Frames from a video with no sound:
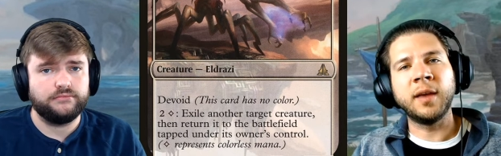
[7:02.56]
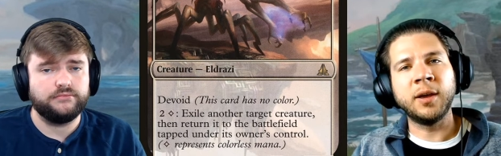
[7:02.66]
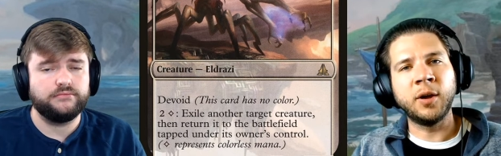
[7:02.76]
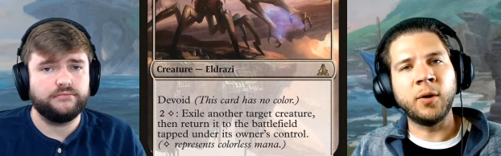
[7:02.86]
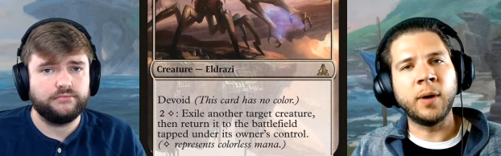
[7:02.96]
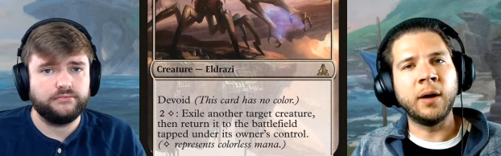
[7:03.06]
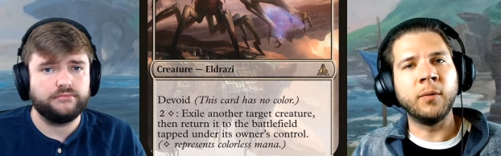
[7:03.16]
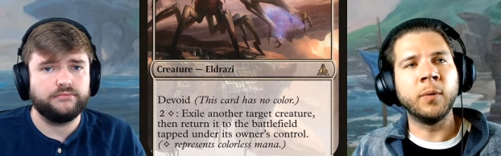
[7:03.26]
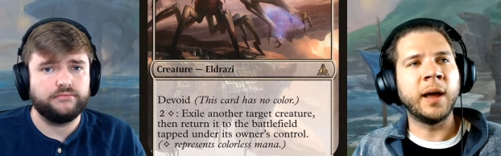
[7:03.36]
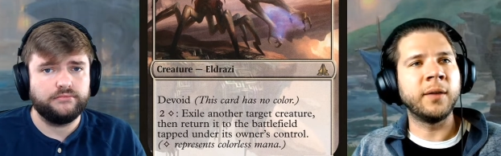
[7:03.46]
Speaker 1: go out. We're
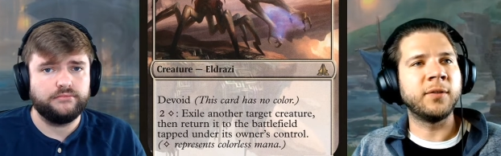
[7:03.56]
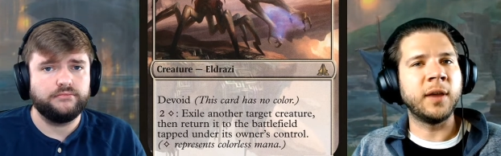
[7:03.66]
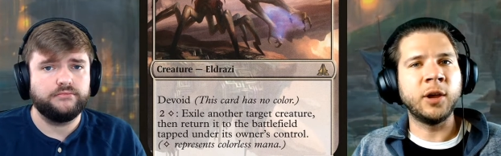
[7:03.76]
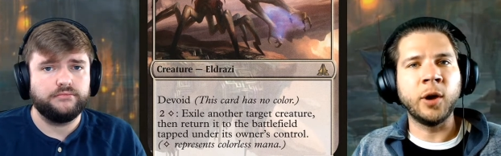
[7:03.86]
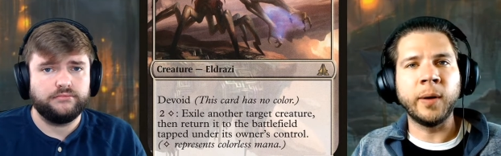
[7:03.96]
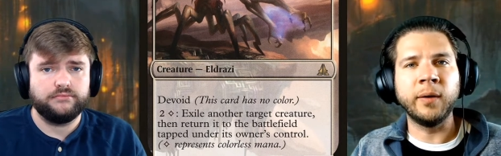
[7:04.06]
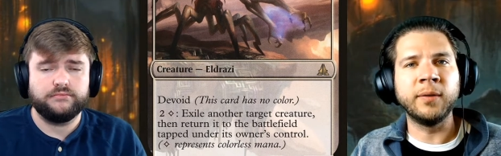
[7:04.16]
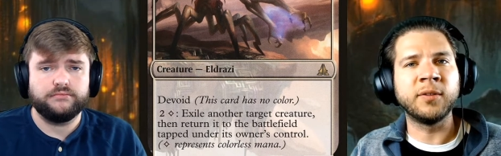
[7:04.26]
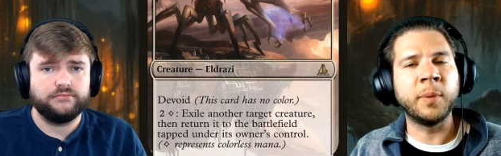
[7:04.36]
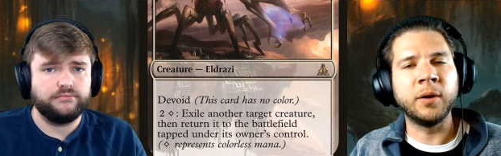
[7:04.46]
not saying go out and
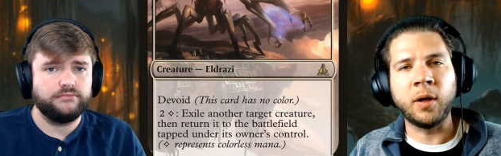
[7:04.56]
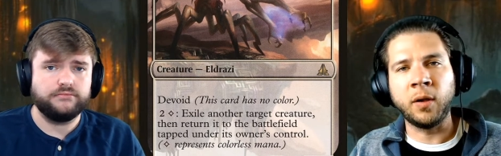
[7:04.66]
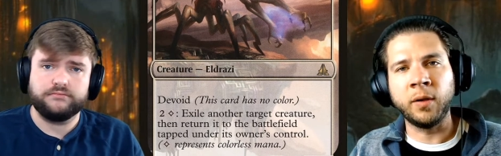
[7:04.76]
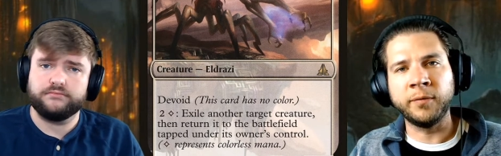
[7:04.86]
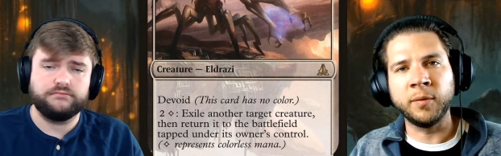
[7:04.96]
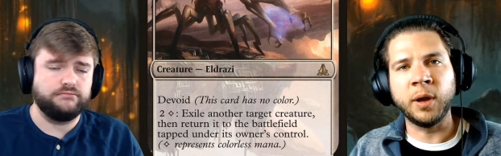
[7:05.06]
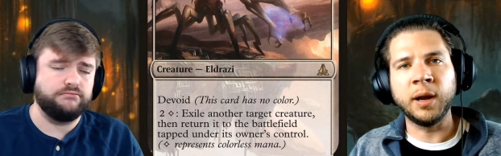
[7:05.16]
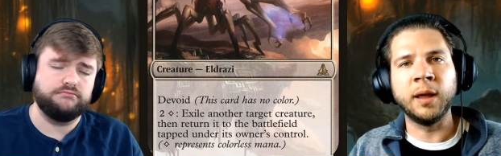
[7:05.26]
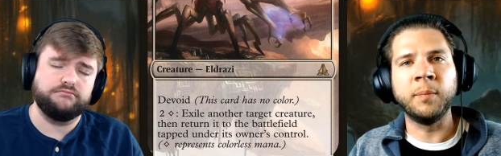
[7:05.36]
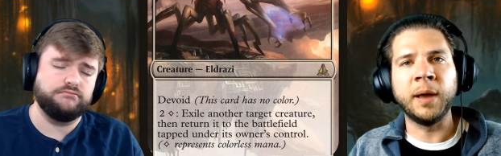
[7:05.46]
spend all of your money
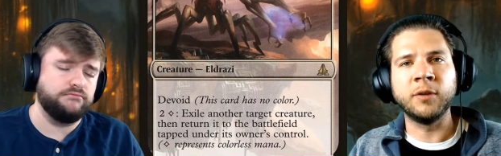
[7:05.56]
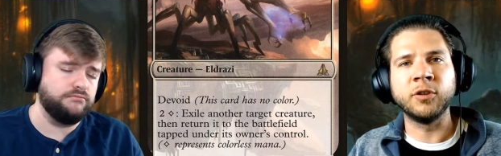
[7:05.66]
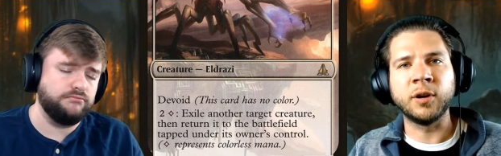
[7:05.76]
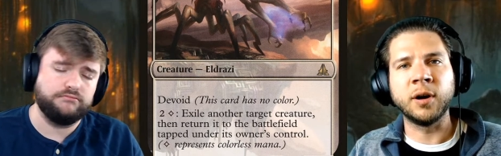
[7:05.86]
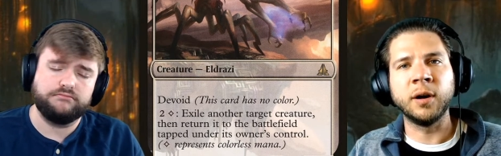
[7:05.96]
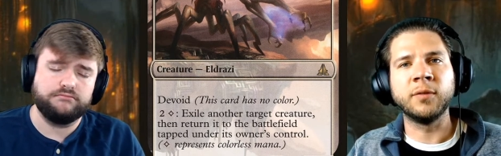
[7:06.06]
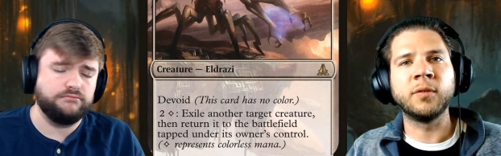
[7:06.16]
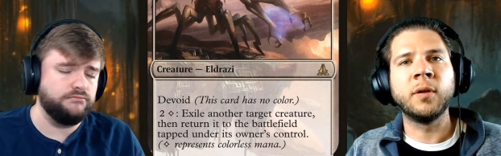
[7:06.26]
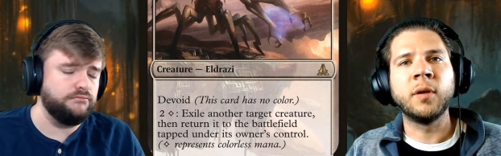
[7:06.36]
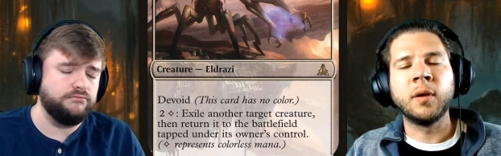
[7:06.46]
on Magic cards.
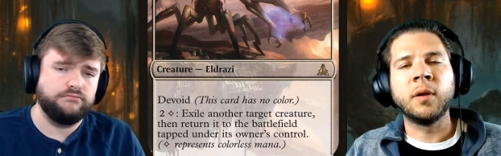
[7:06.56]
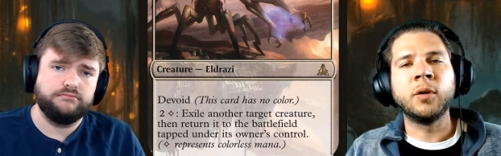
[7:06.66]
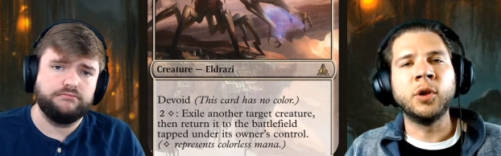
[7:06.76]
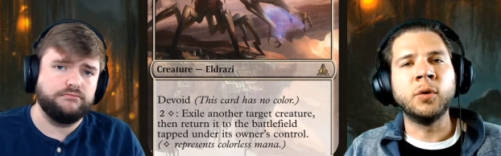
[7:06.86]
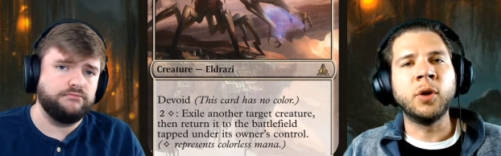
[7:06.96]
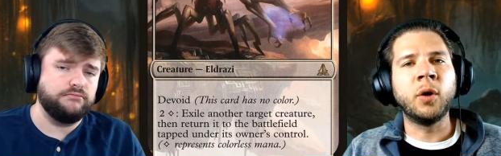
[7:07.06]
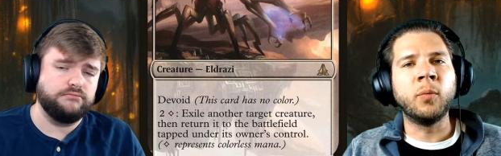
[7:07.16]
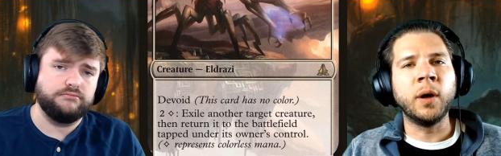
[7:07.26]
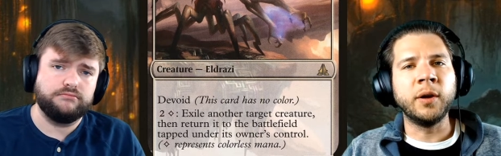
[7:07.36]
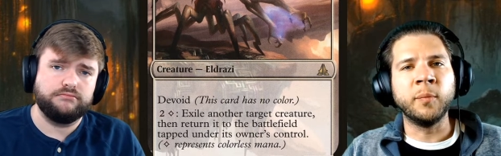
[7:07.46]
You know
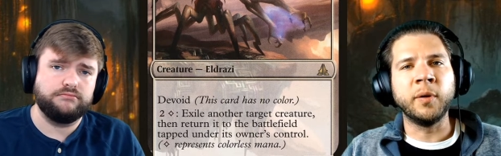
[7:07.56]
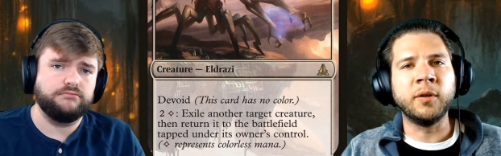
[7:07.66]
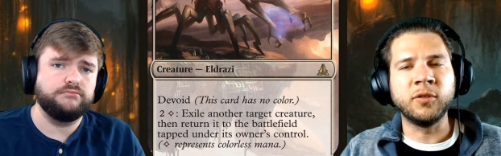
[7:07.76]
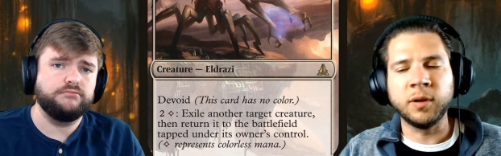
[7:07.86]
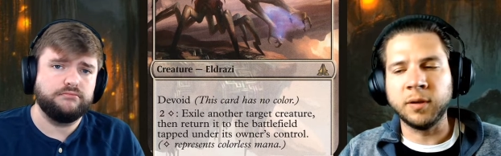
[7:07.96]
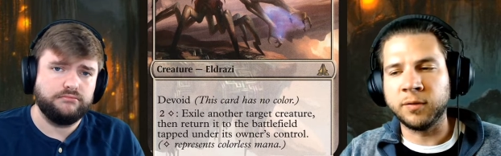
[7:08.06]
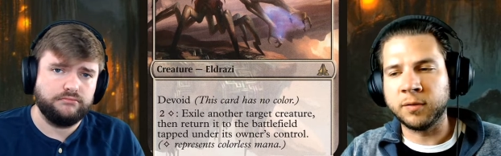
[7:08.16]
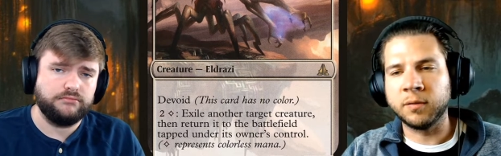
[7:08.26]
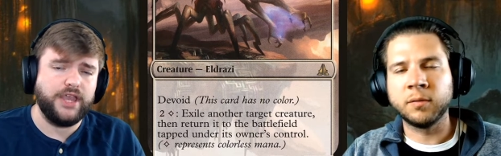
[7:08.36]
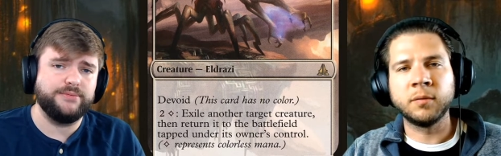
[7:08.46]
what your budget is.
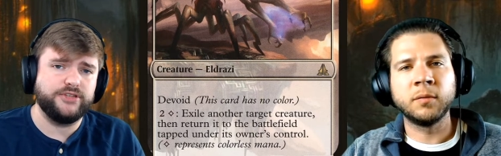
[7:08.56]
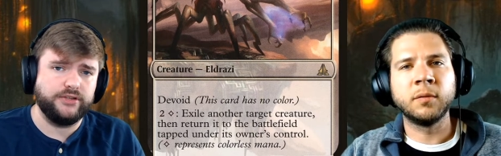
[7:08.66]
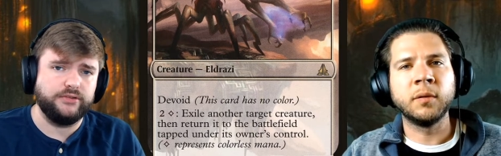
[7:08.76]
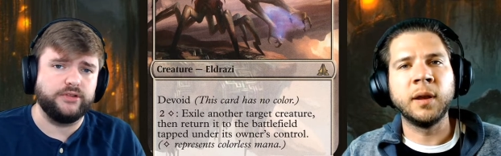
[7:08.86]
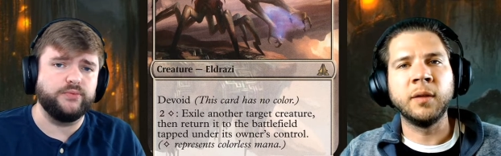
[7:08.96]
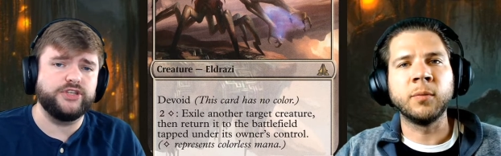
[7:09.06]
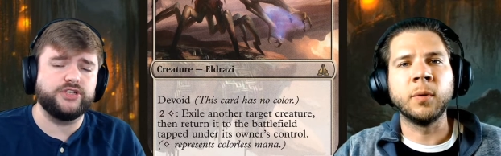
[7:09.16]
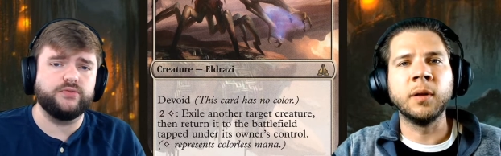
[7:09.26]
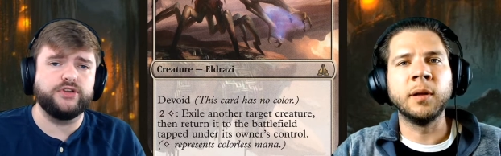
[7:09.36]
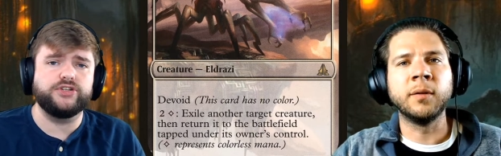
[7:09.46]
Speaker 2: Absolutely. We
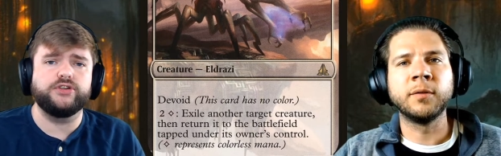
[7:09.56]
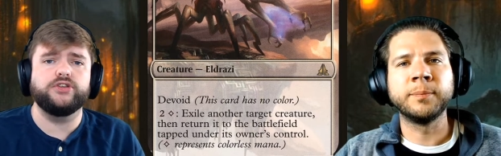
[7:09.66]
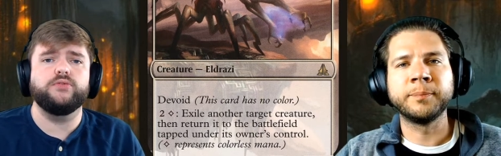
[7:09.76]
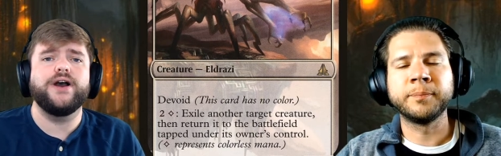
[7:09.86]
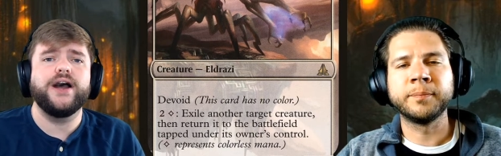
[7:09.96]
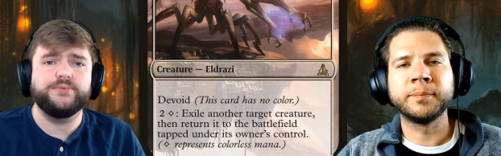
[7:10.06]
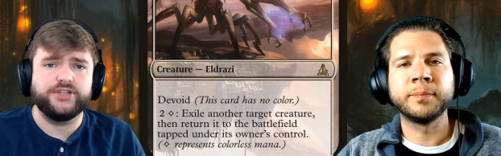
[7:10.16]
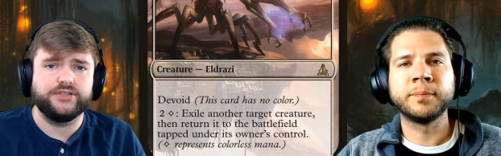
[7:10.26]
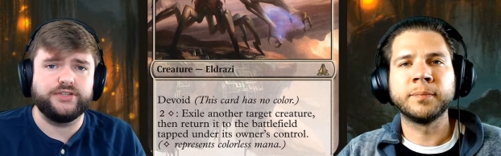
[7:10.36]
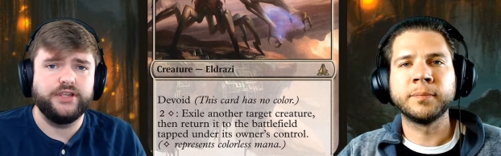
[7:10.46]
just want to show you
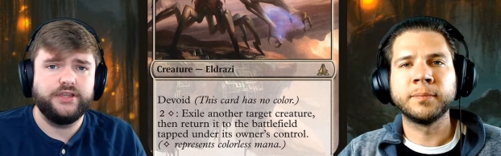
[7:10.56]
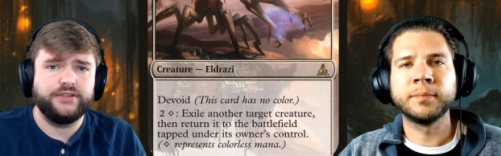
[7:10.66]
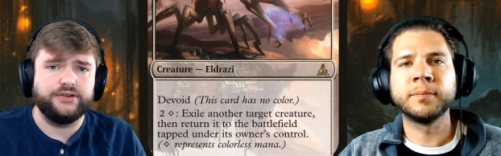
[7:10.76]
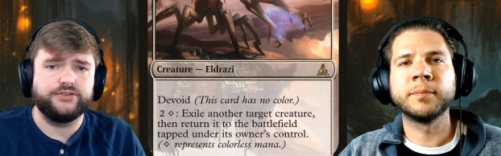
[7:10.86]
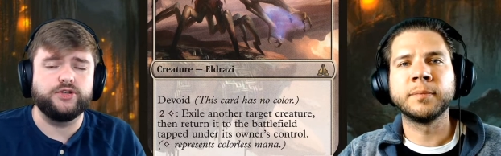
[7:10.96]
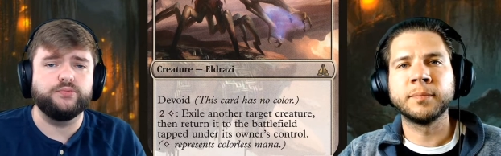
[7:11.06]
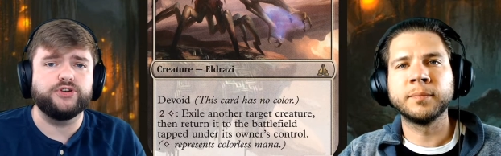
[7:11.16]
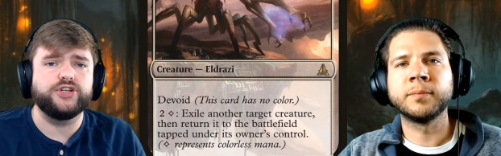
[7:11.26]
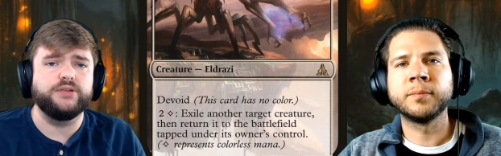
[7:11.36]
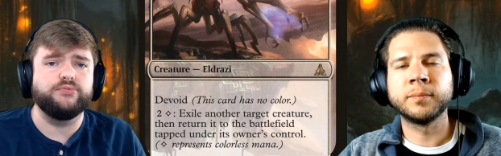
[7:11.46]
options that are super
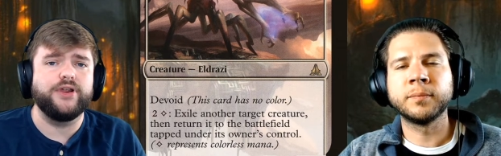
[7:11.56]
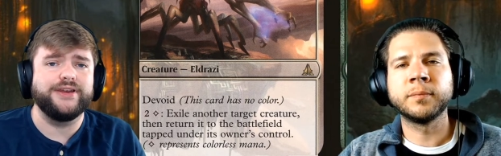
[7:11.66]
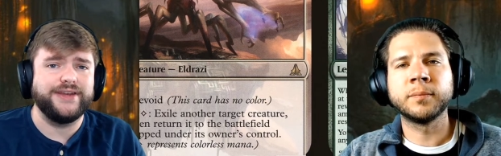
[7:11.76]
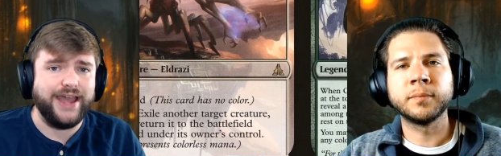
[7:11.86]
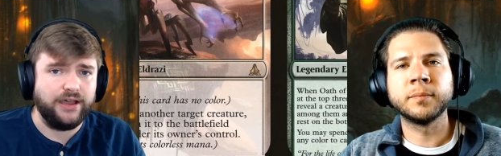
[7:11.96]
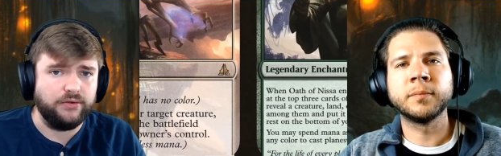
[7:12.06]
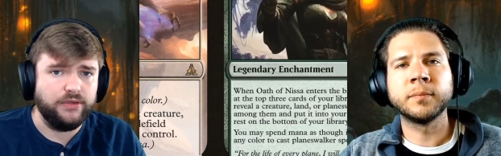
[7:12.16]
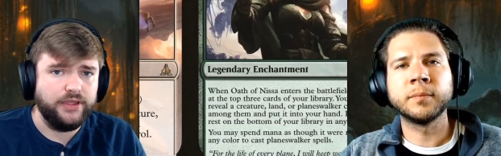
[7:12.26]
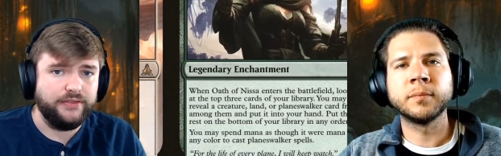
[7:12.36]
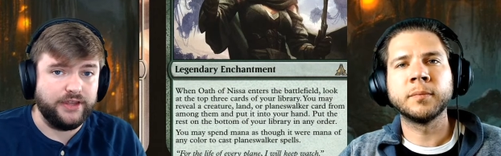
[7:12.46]
cheap right now
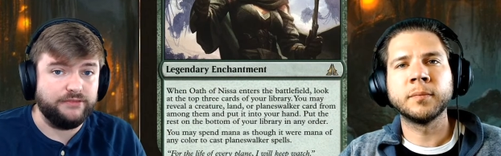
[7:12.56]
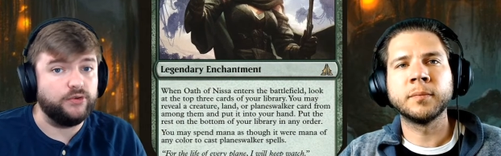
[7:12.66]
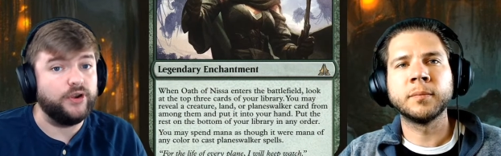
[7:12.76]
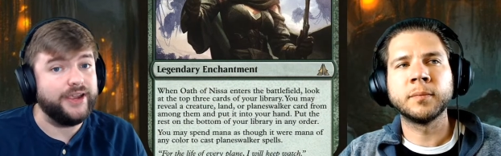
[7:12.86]
that if you are